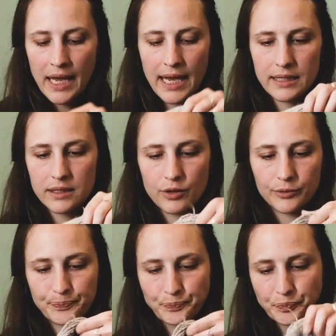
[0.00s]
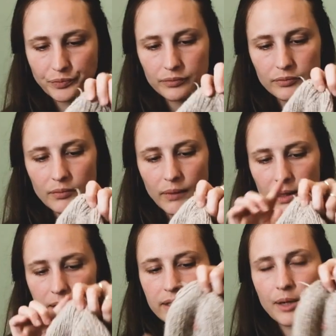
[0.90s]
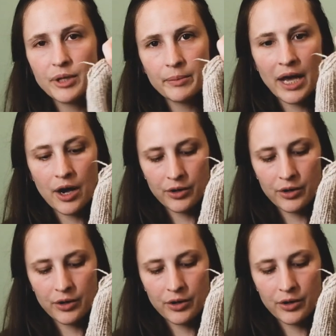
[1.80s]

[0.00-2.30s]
And so it's a top-down